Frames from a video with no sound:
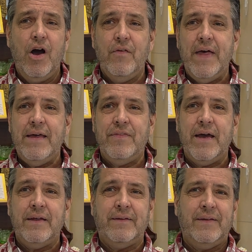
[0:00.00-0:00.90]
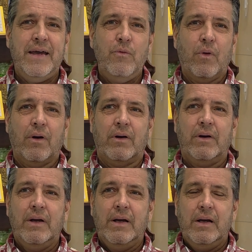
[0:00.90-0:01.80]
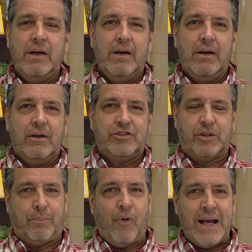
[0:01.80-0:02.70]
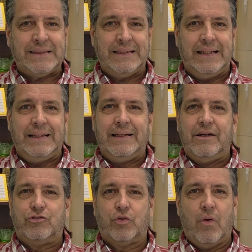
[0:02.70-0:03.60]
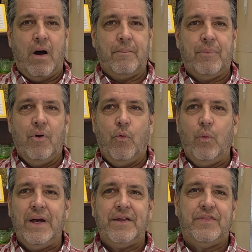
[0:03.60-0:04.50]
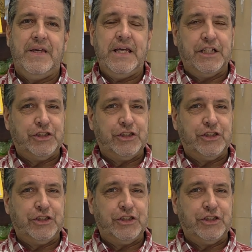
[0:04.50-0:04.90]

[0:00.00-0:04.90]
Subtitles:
You know, they were suppressing Trump with the